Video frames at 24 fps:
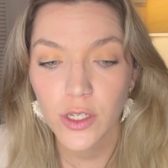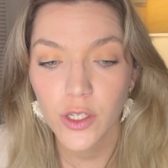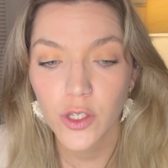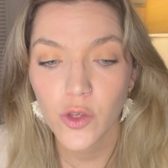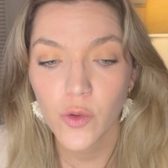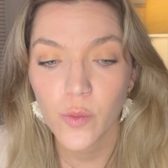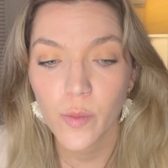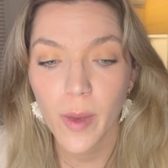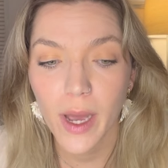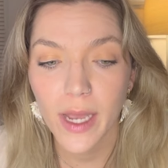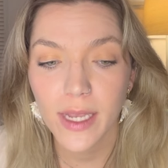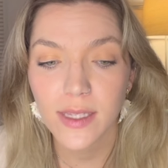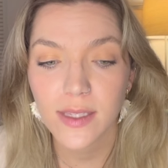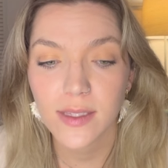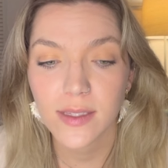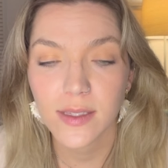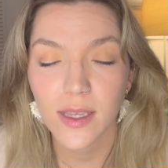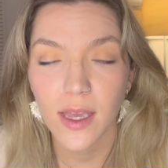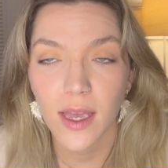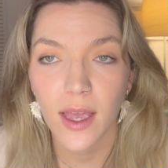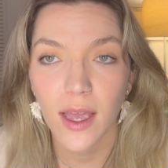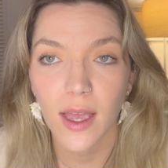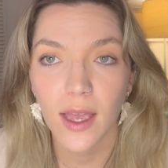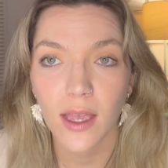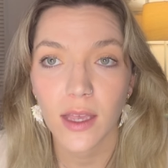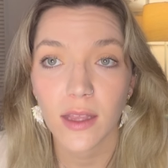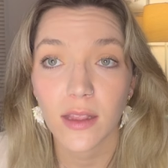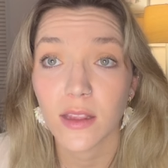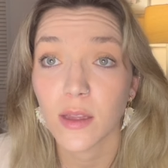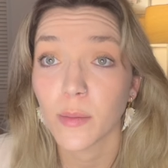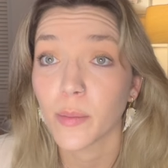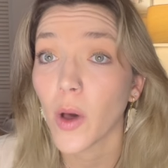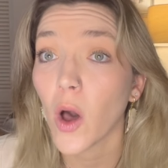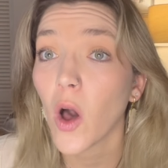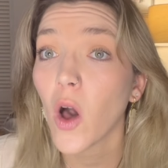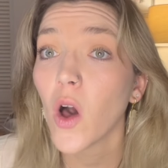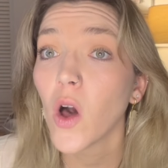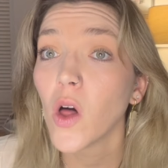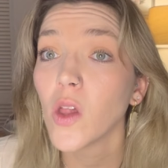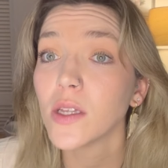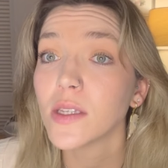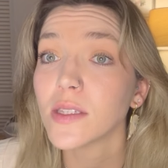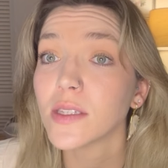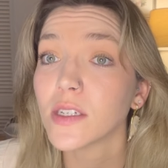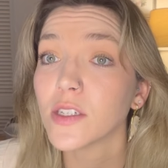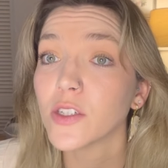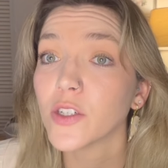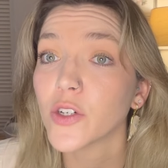you might say, "The ball
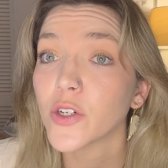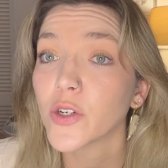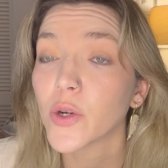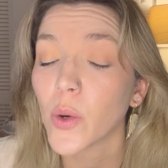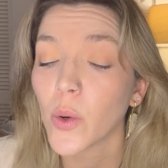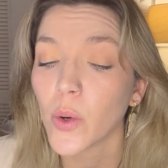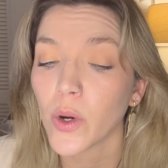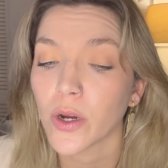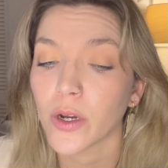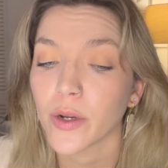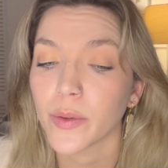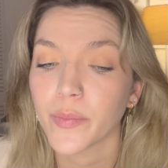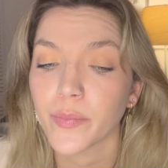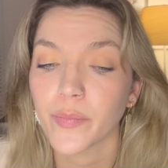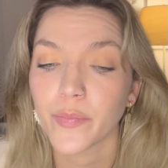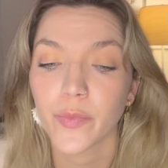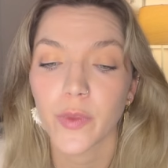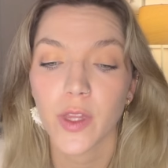is in your court."